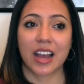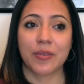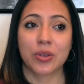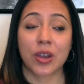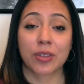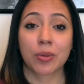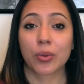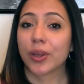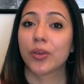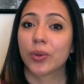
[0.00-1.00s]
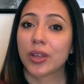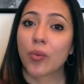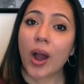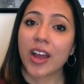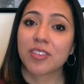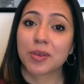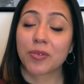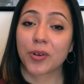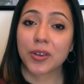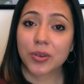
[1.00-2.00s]
I mean, you have to be really, really wise
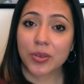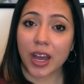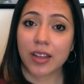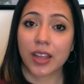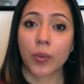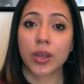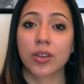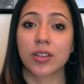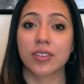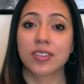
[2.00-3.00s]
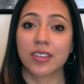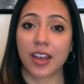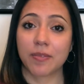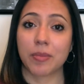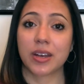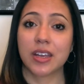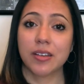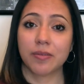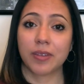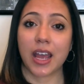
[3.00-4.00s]
before you do that. That can save
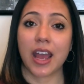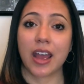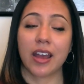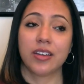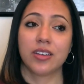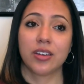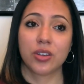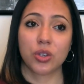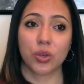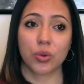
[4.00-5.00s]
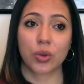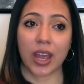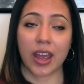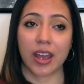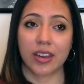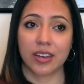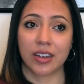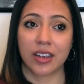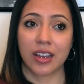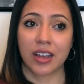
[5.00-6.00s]
money and you can
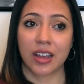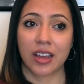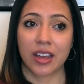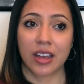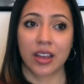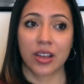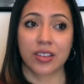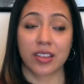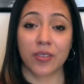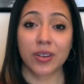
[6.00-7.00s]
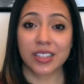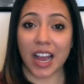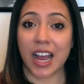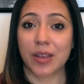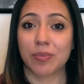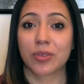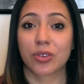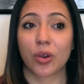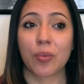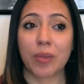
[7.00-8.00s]
save your time.
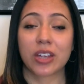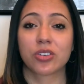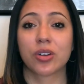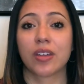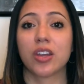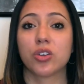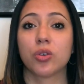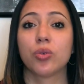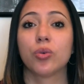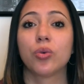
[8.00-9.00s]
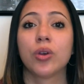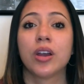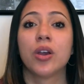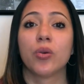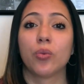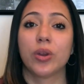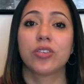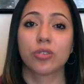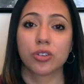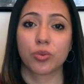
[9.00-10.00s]
So make sure that you
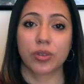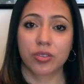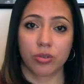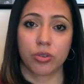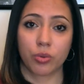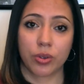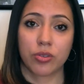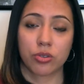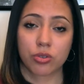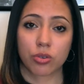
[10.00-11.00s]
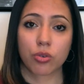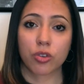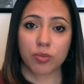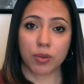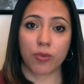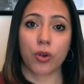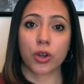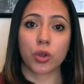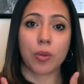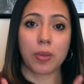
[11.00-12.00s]
Research, research, research schools before
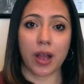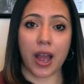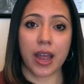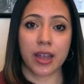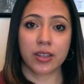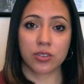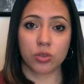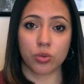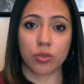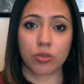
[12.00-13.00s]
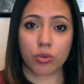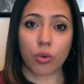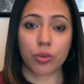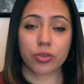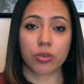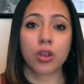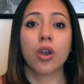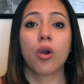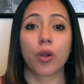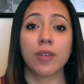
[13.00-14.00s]
you apply to the schools,
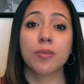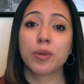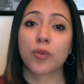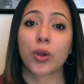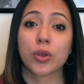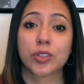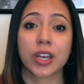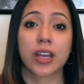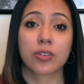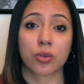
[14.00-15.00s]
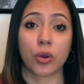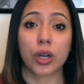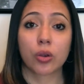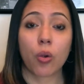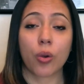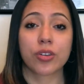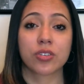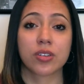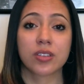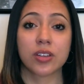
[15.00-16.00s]
or even before you take certain
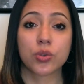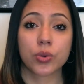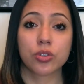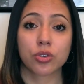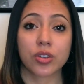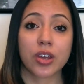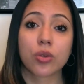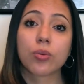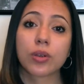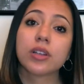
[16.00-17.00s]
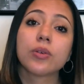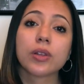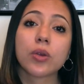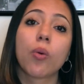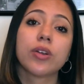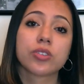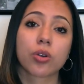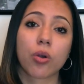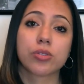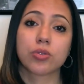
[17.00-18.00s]
courses, and to ensure that you really, really want to
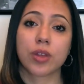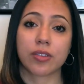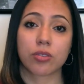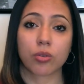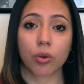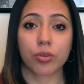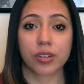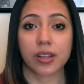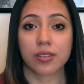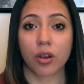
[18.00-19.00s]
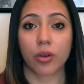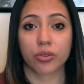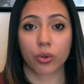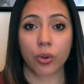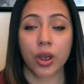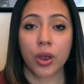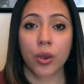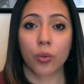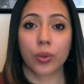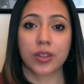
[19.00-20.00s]
go to that school. So that's also
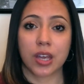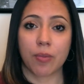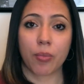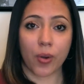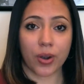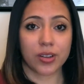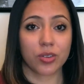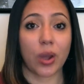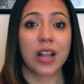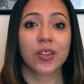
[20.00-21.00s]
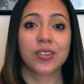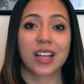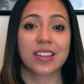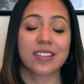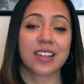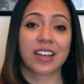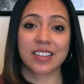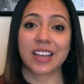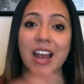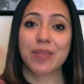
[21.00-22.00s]
really important. So I learned that the
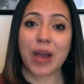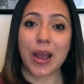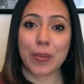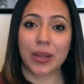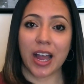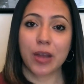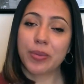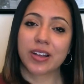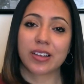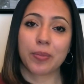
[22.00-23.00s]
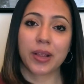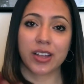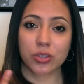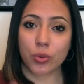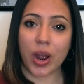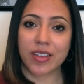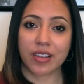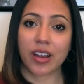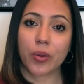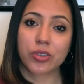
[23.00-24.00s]
second time I applied, because I applied twice.
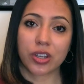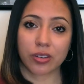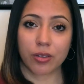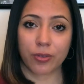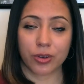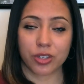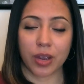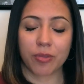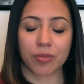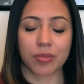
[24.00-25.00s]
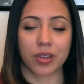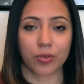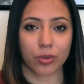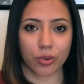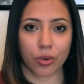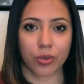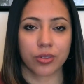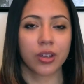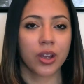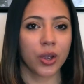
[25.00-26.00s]
I got rejected the first time from several
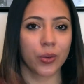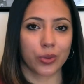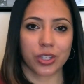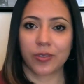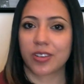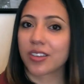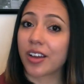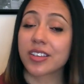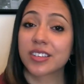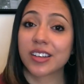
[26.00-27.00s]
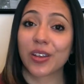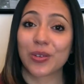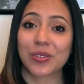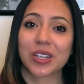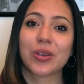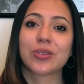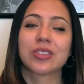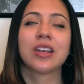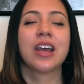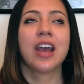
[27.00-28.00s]
schools, which I've discussed in other videos.